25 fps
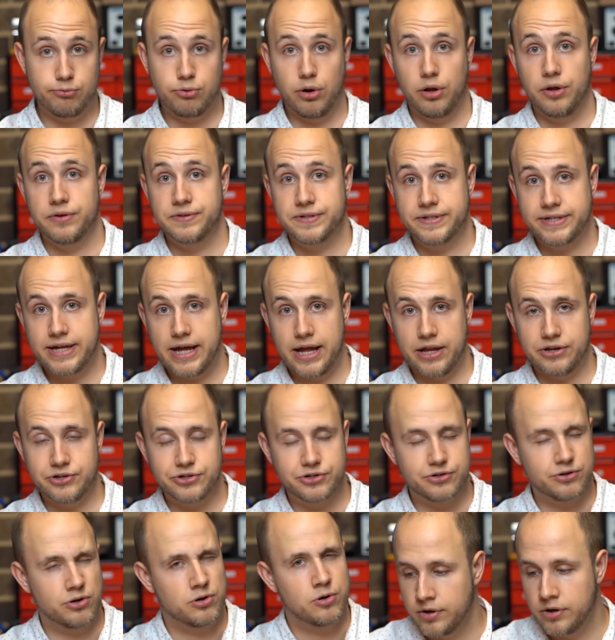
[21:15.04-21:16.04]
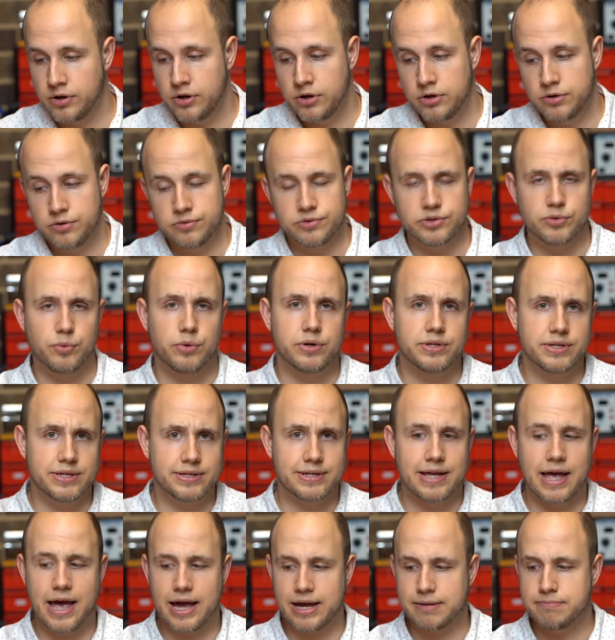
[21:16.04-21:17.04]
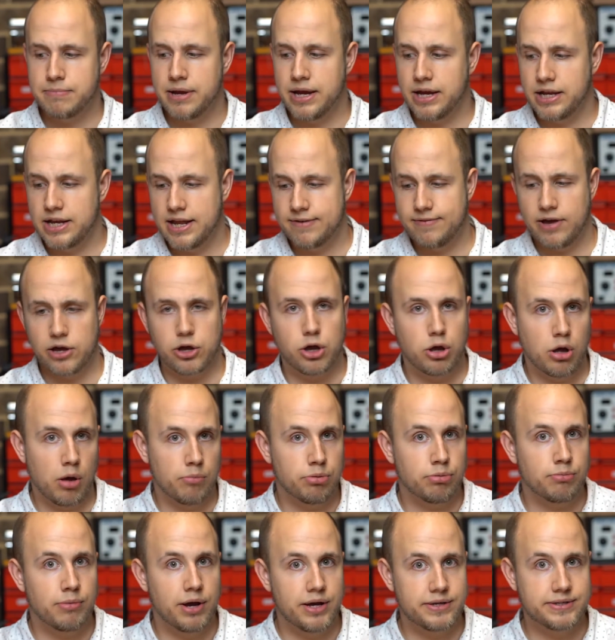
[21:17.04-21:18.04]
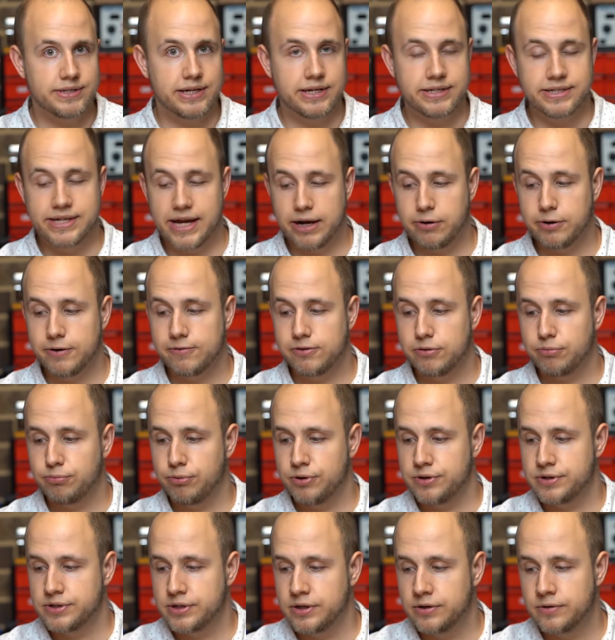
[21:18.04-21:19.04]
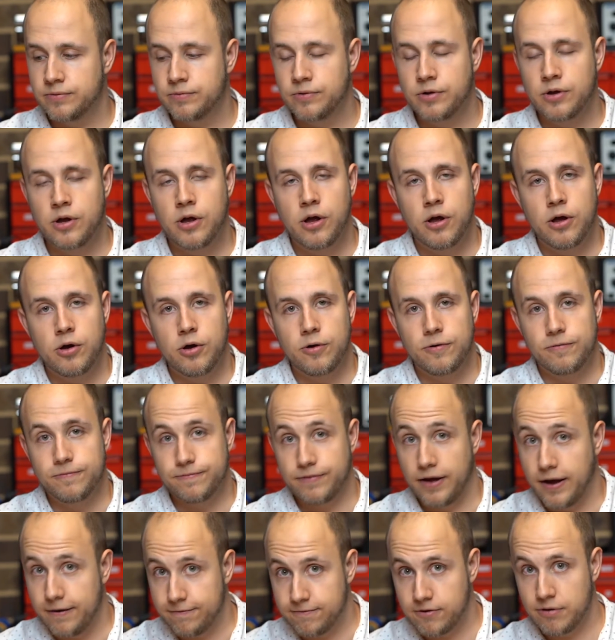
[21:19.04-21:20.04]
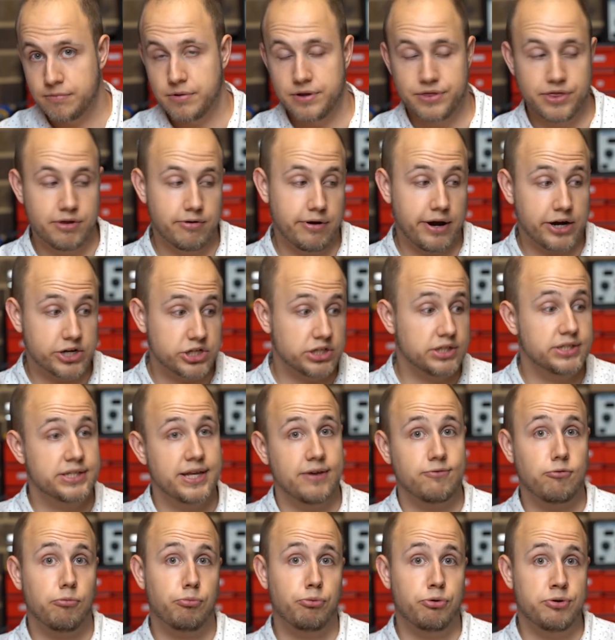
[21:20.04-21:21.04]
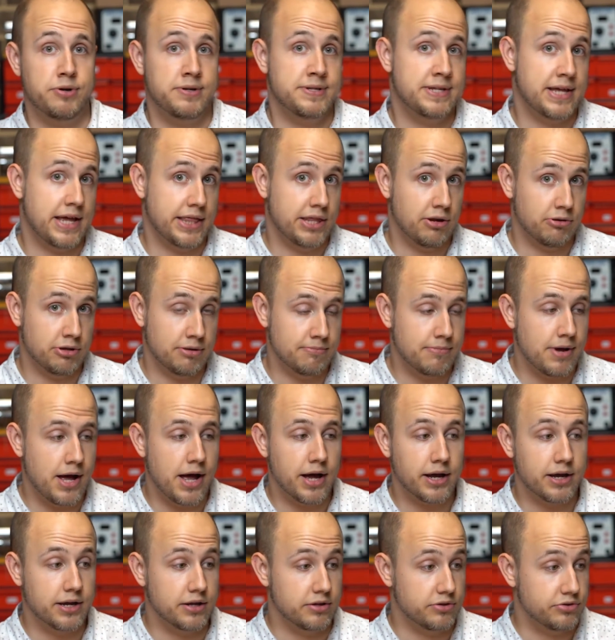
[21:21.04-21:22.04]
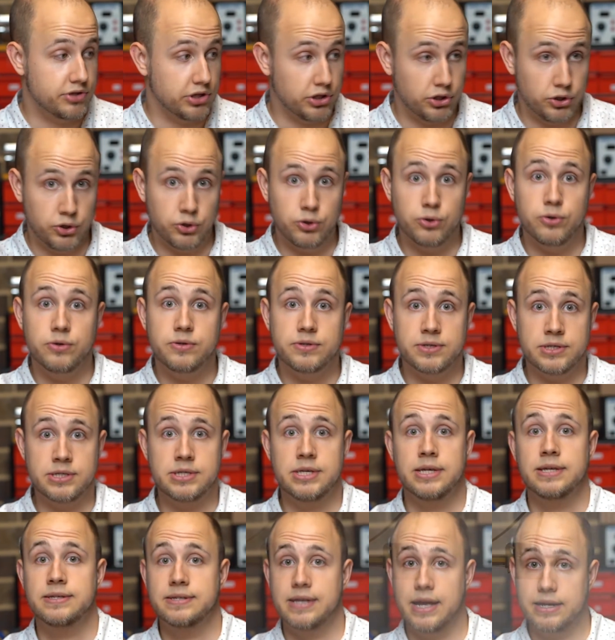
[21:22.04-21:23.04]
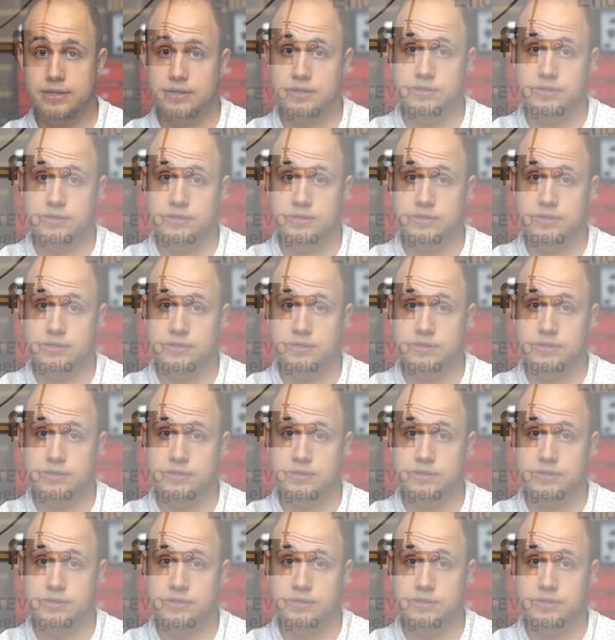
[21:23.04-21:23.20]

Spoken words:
rollers attached. So what does this hack mean? Have I compromised the integrity of the printer? Far from it. There are actually several printers out there on the market that use this exact